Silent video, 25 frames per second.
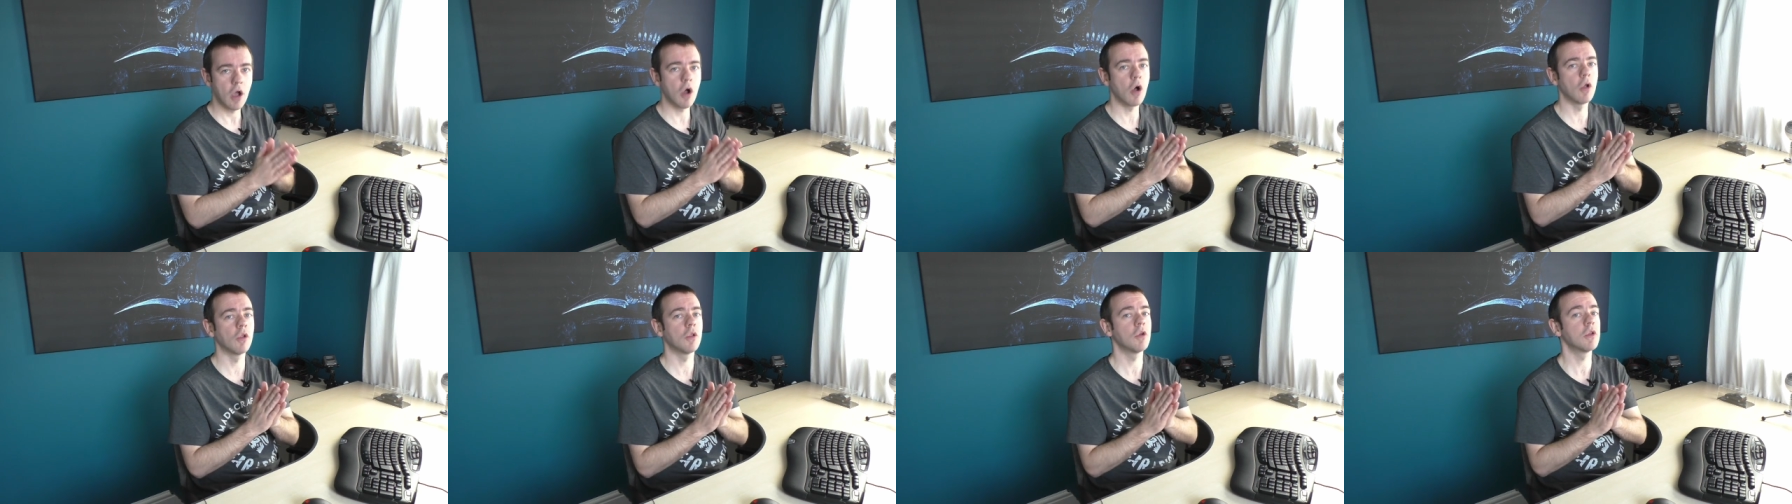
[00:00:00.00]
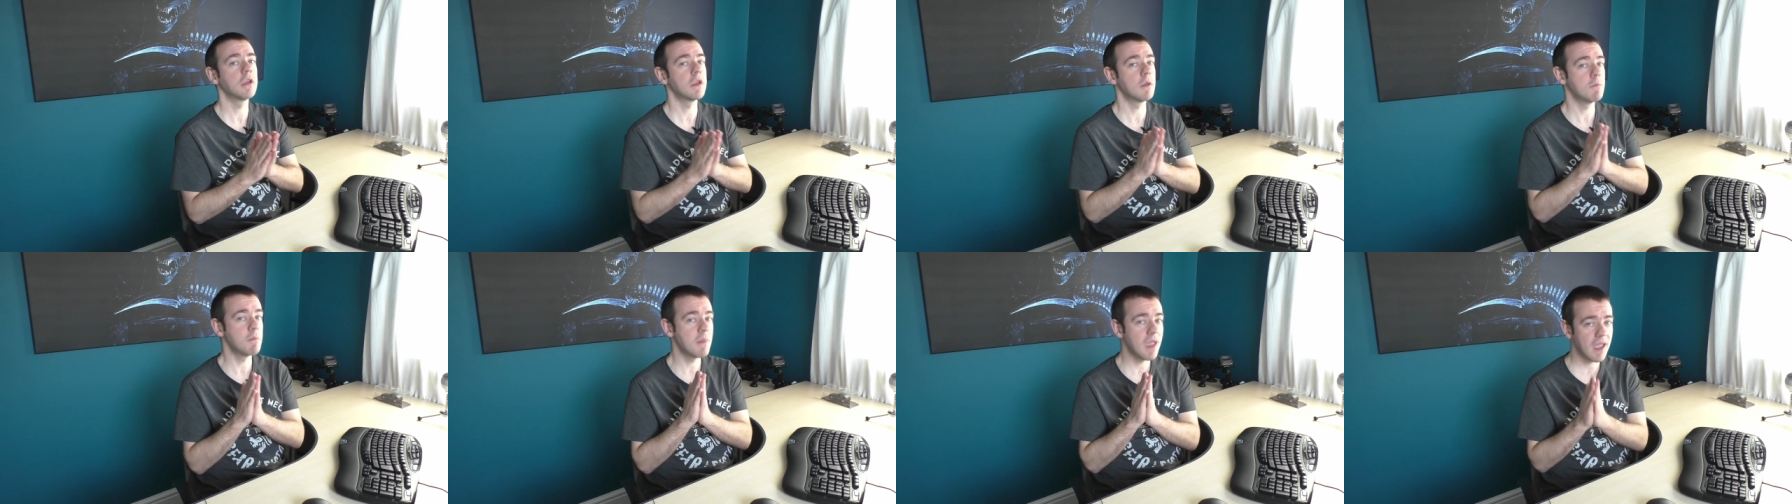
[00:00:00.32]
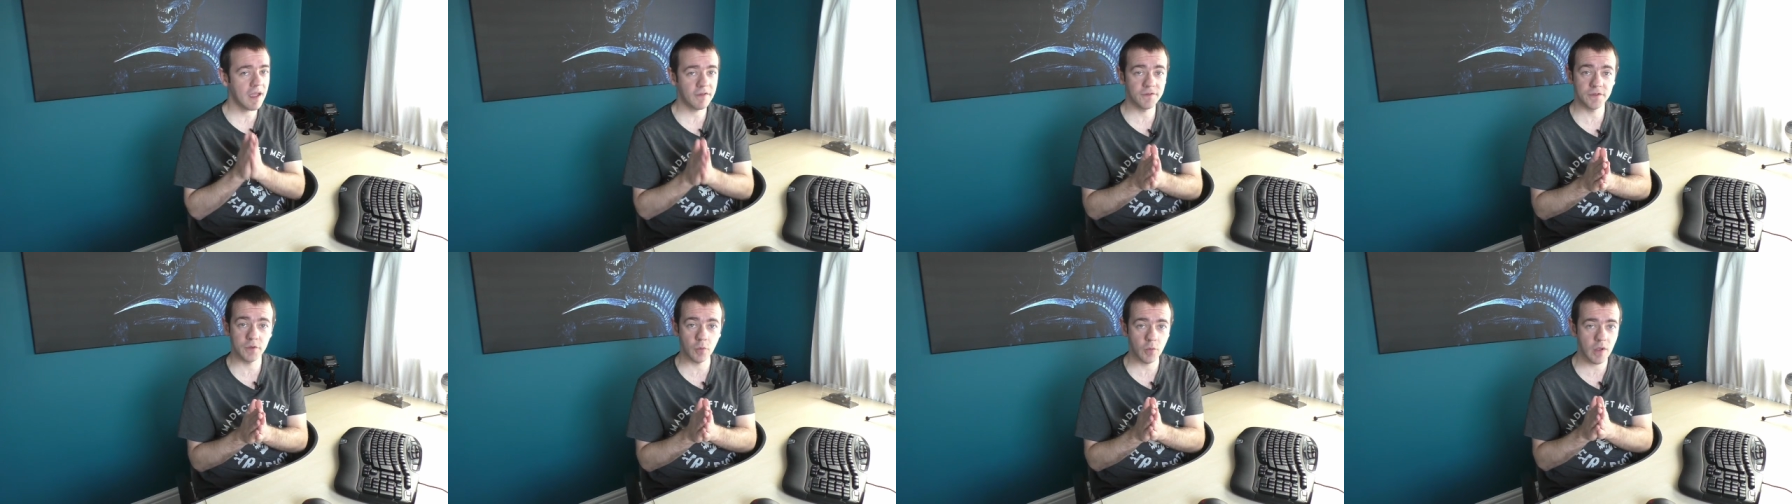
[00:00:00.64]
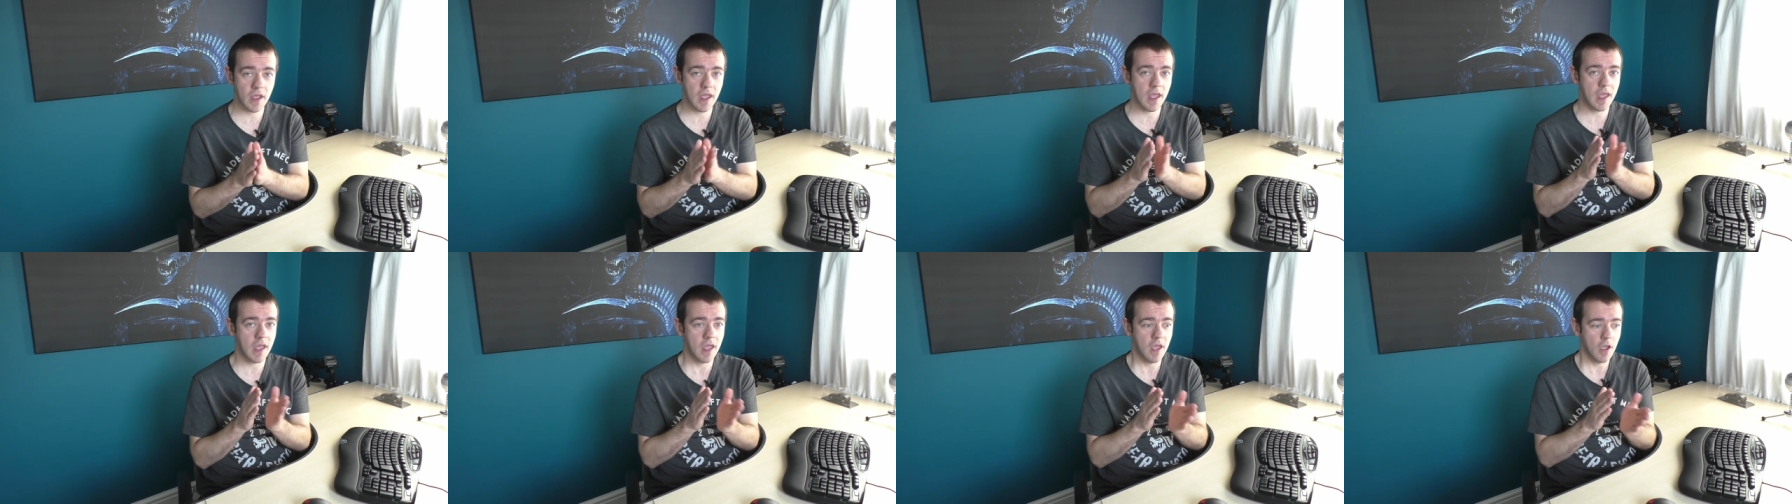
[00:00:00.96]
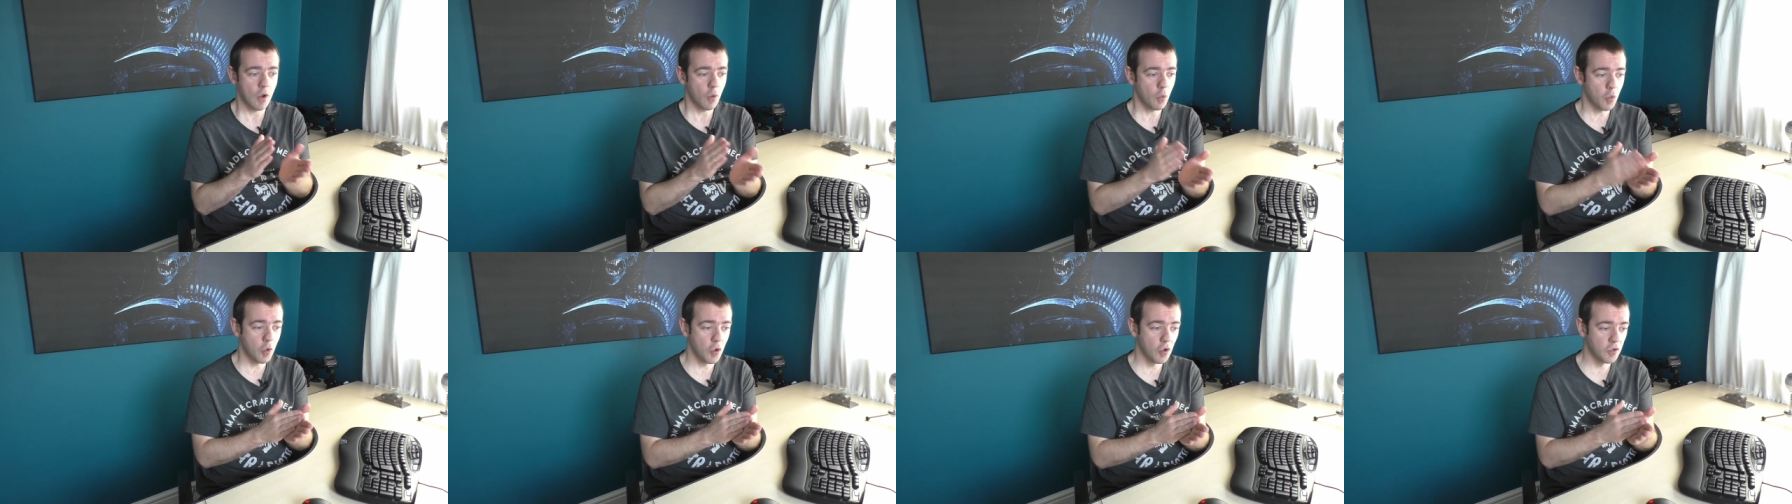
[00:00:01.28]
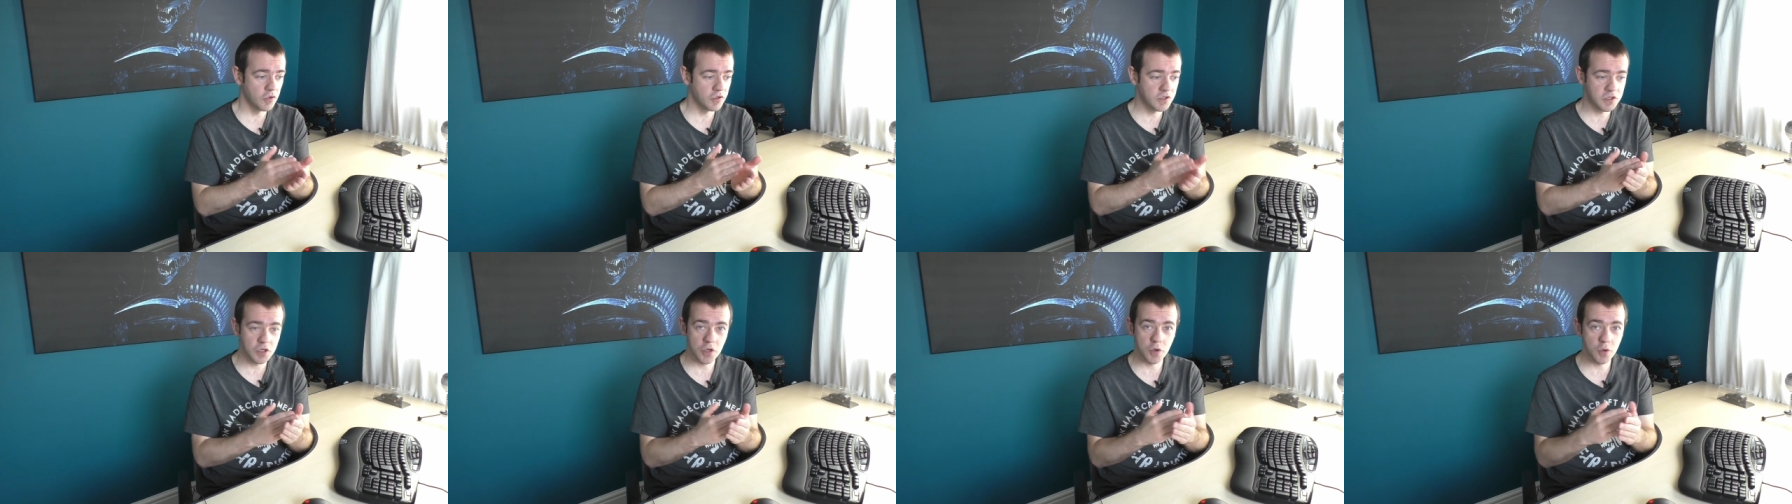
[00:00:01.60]
Although you may have to wait
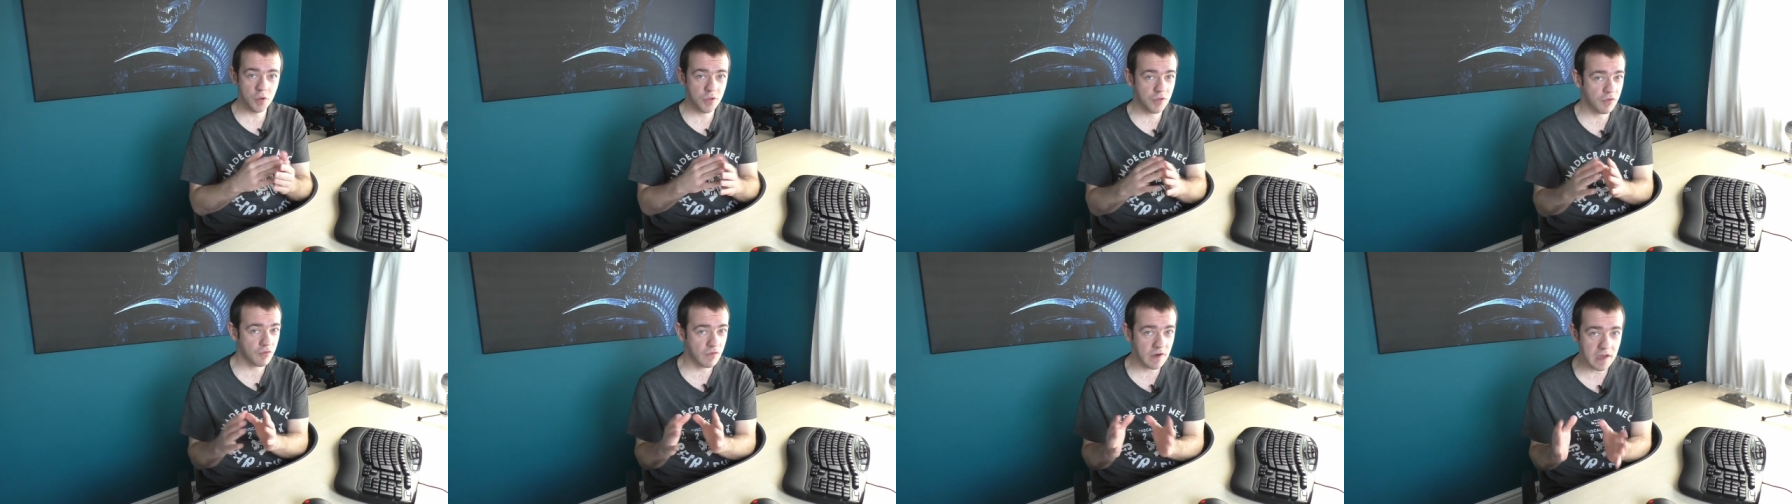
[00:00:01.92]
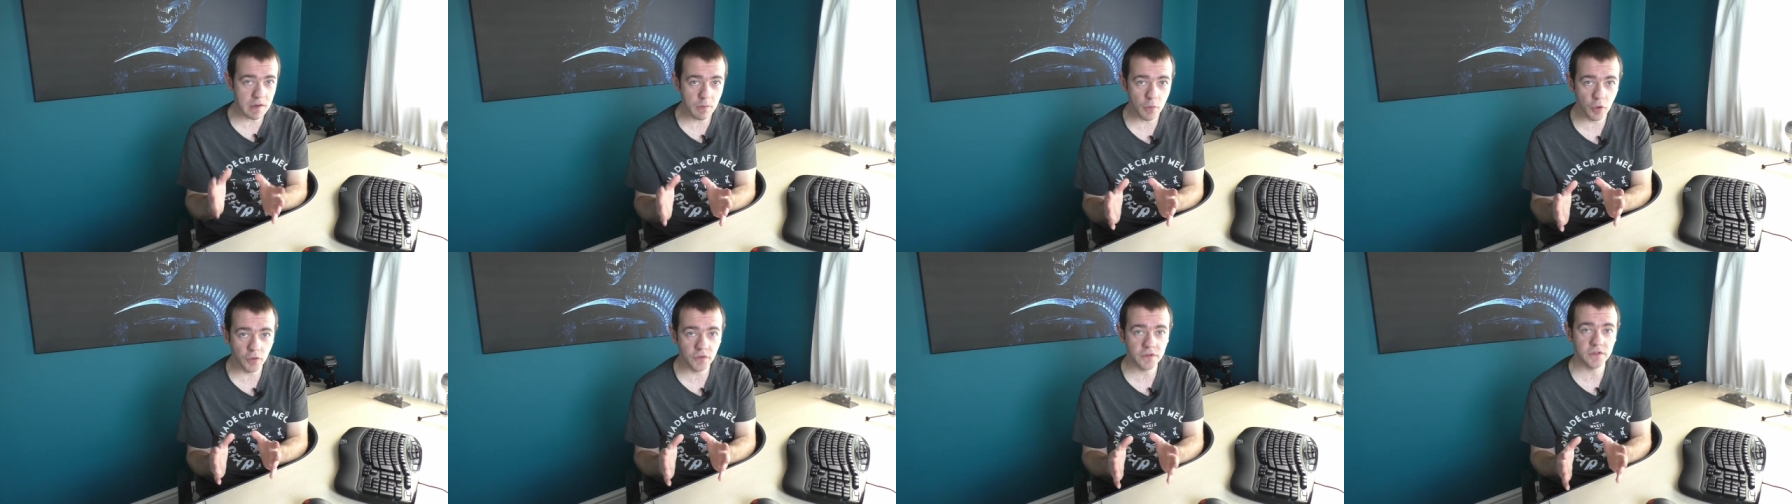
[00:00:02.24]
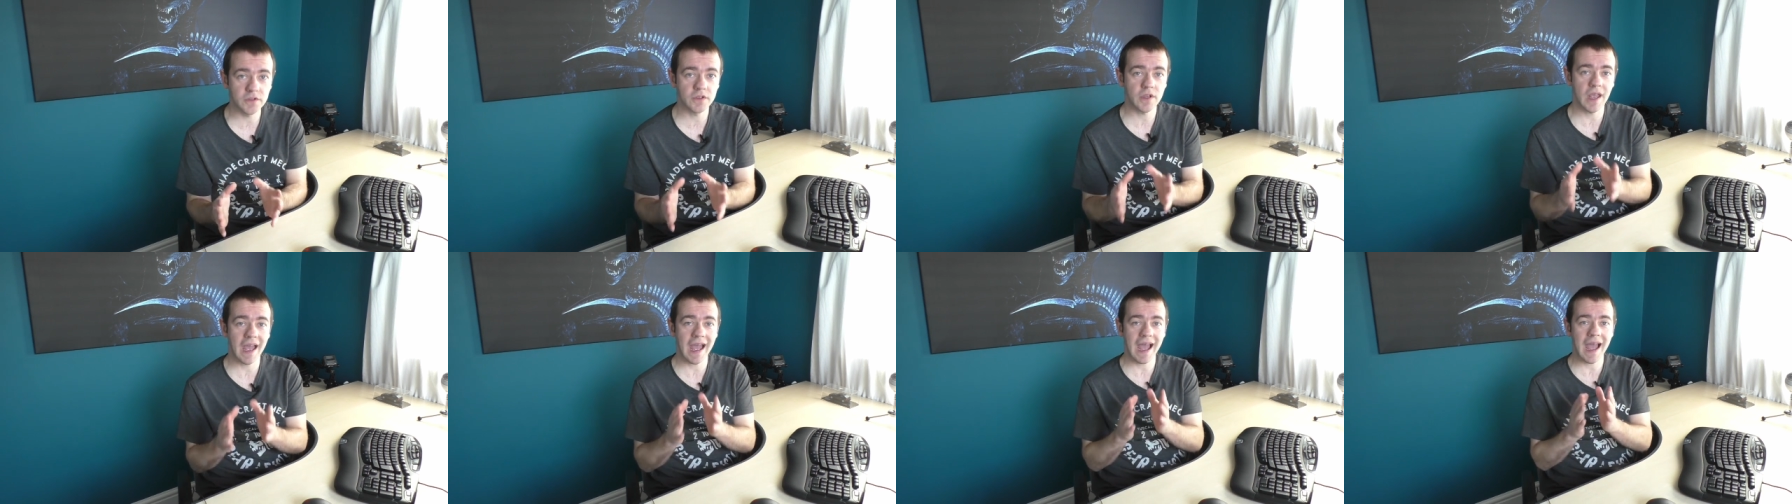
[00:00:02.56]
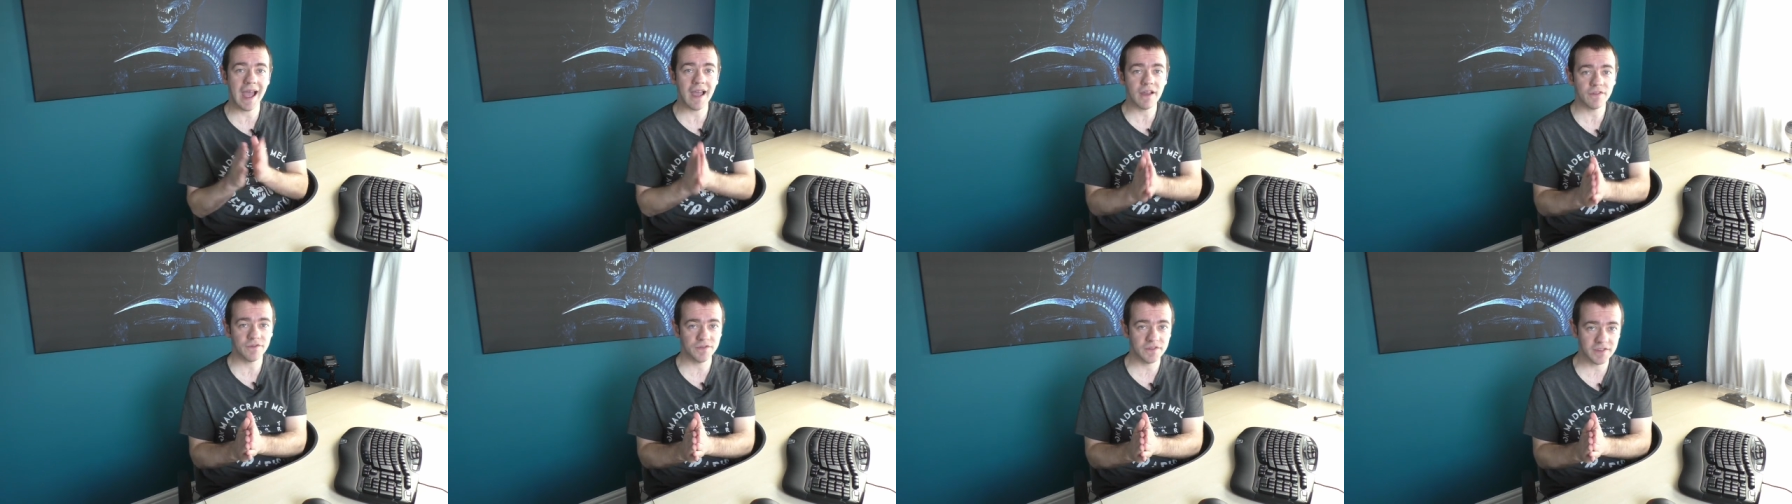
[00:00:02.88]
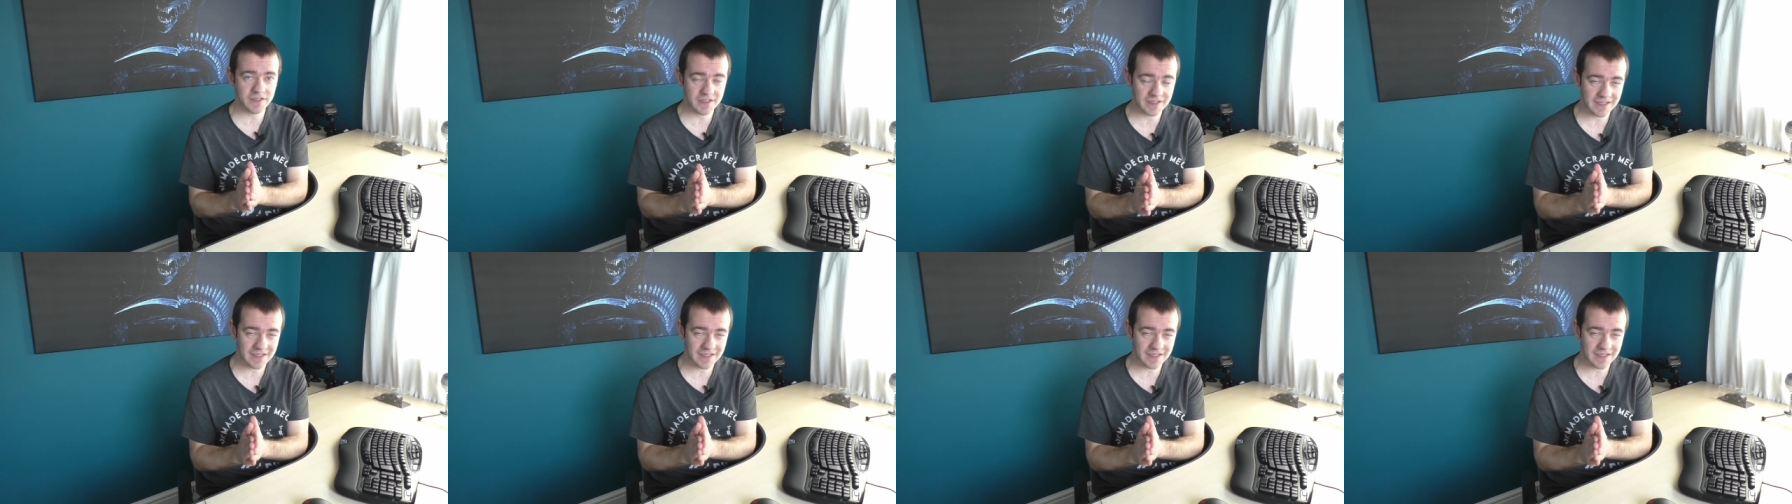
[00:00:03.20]
one, two, three months after